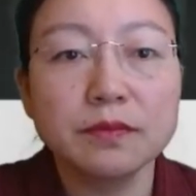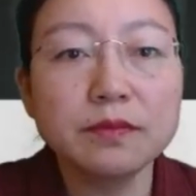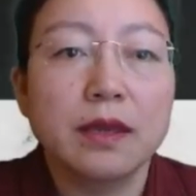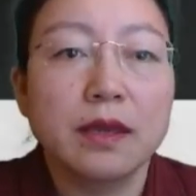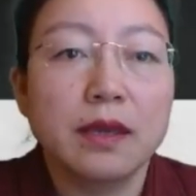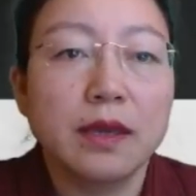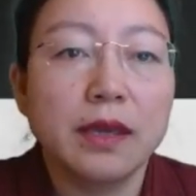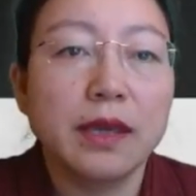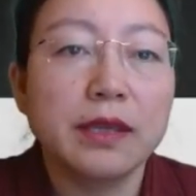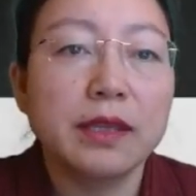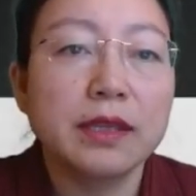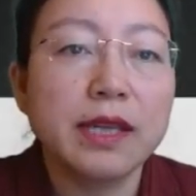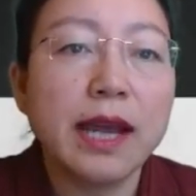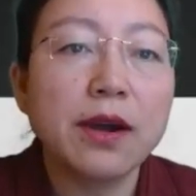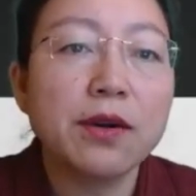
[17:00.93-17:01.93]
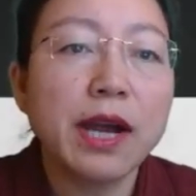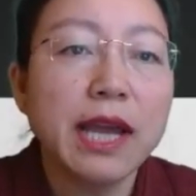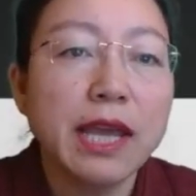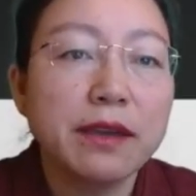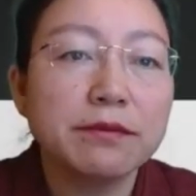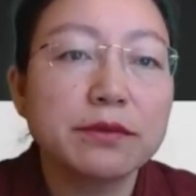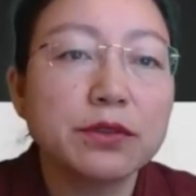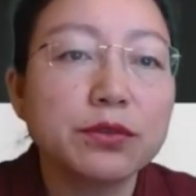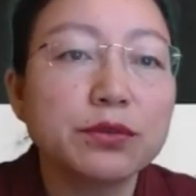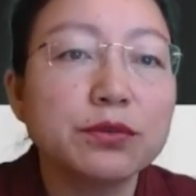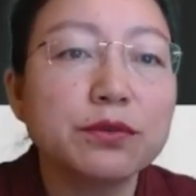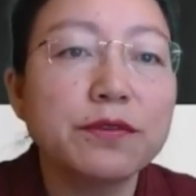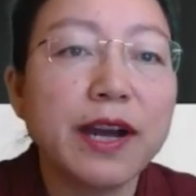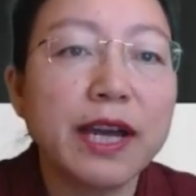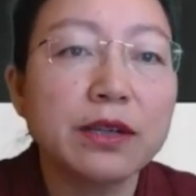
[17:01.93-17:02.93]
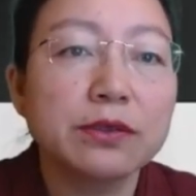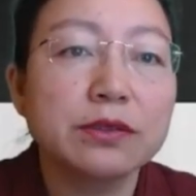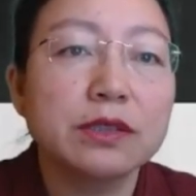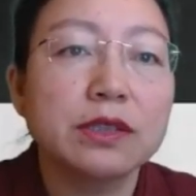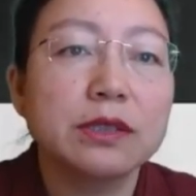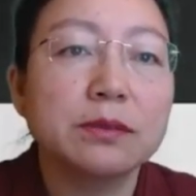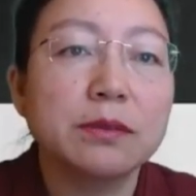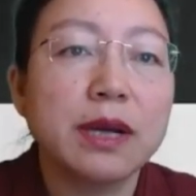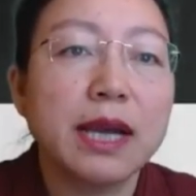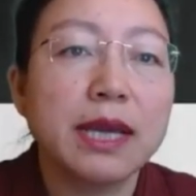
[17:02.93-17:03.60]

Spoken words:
And now I have two files in my